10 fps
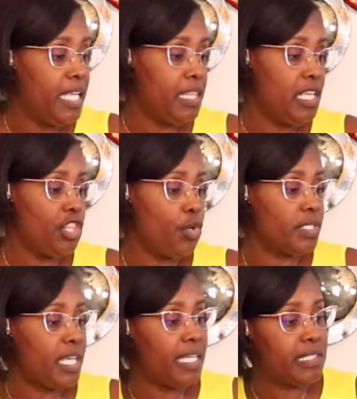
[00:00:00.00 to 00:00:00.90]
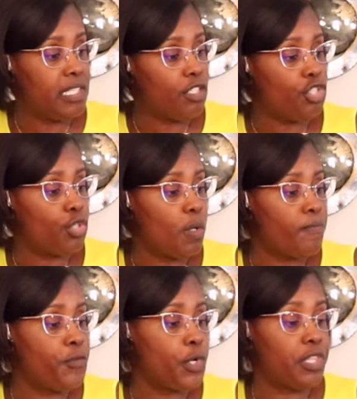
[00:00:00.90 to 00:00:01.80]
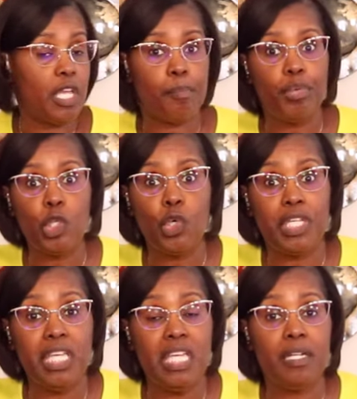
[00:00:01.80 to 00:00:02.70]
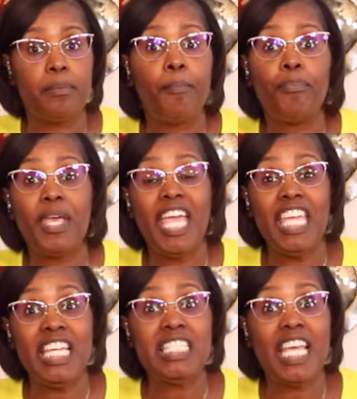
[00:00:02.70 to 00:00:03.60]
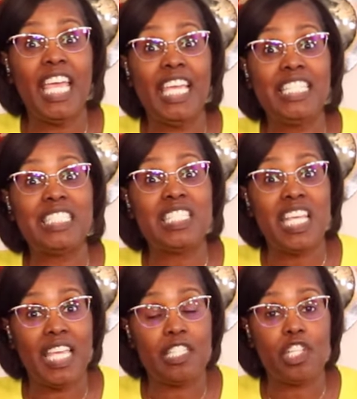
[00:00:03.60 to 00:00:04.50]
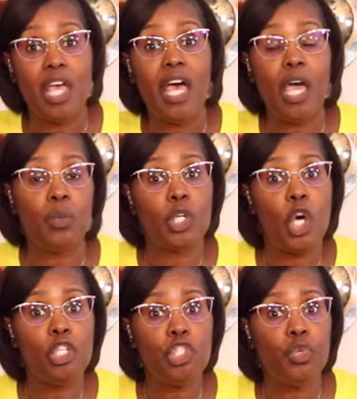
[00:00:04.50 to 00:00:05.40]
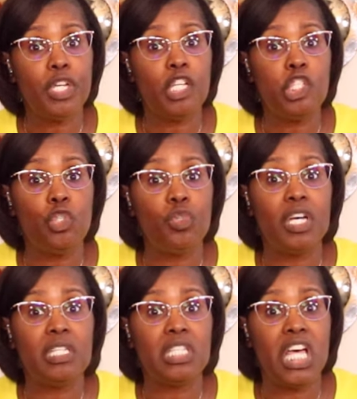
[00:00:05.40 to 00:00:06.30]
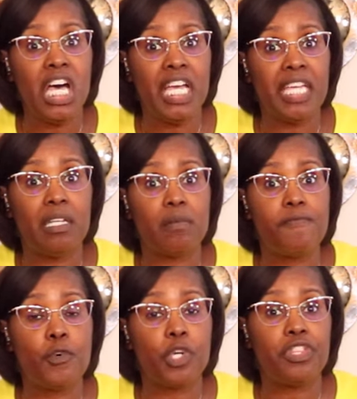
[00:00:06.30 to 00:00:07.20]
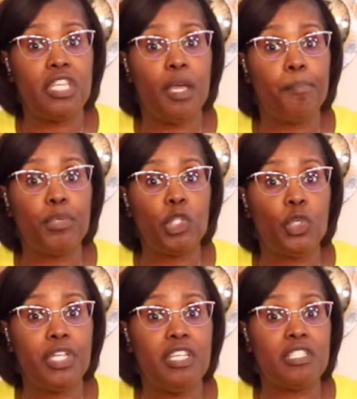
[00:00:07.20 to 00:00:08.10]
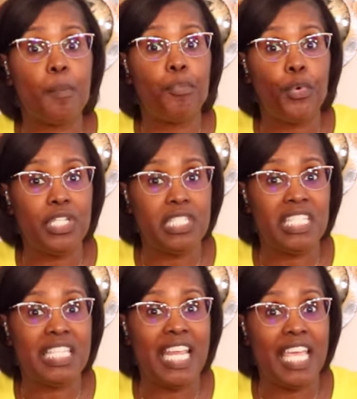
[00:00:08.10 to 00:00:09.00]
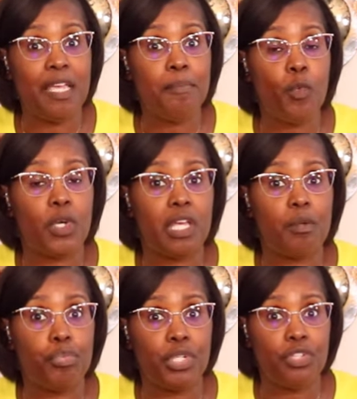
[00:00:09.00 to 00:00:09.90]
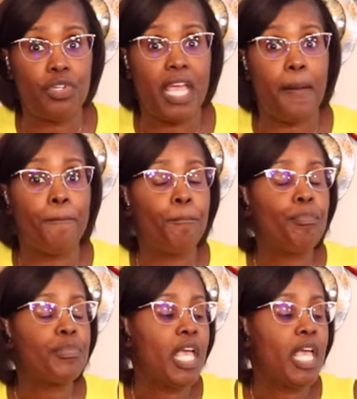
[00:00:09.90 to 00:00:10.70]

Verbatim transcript: And then there is a signature for the employee and a date. I would also include a line for the employee's printed name where they can print their name.